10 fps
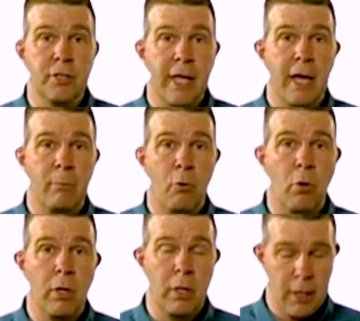that
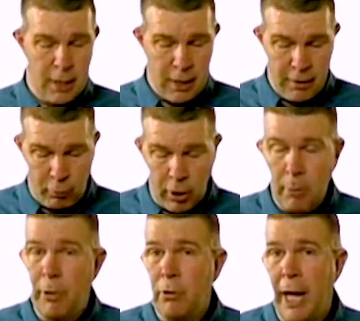important. If we're going to
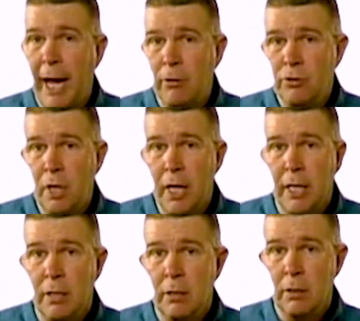build a house
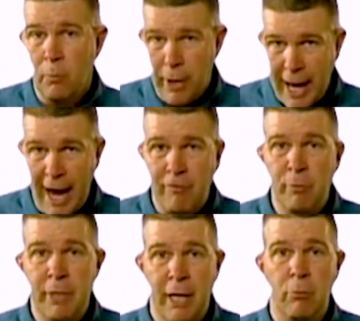tight, we have to
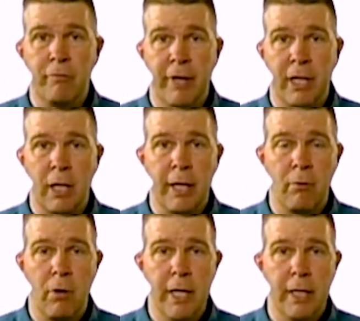be able to ventilate it
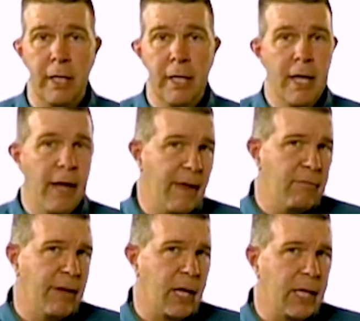right. And that
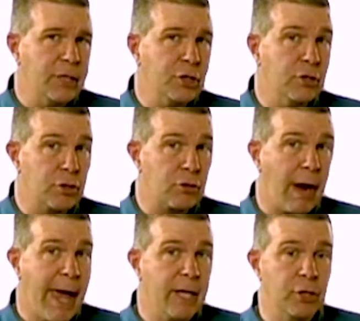ventilation
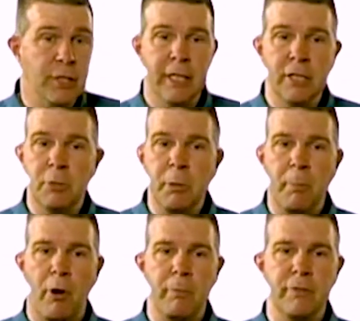strategy needs to be
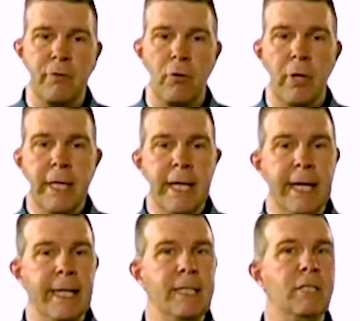purposeful. It
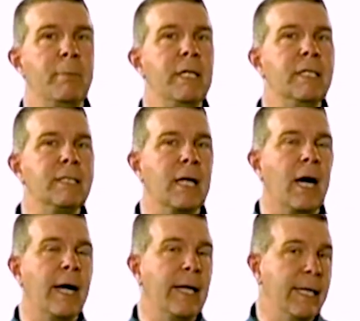needs to be
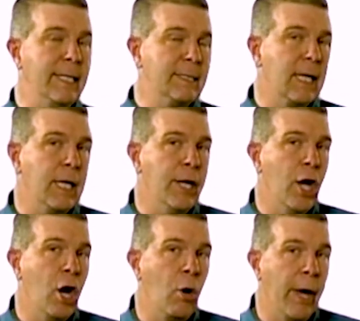designed. It needs to
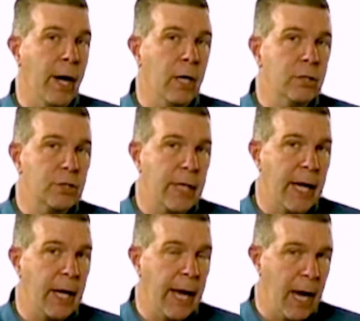know and
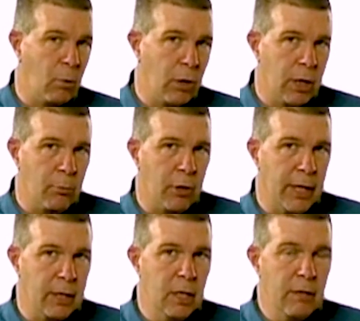understand how we're going to
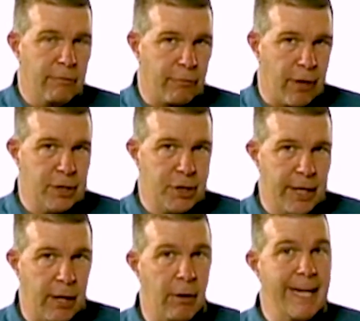bring fresh
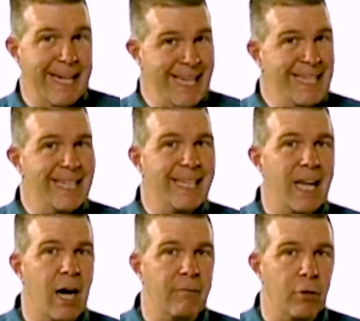air into the
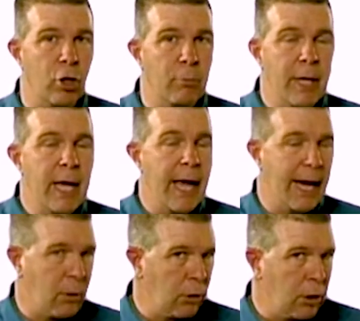envelope and
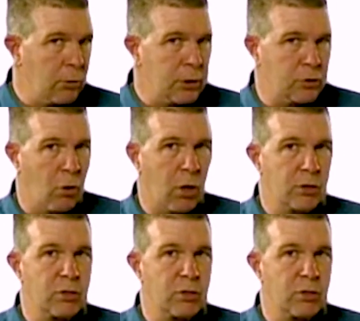how we're going to exhaust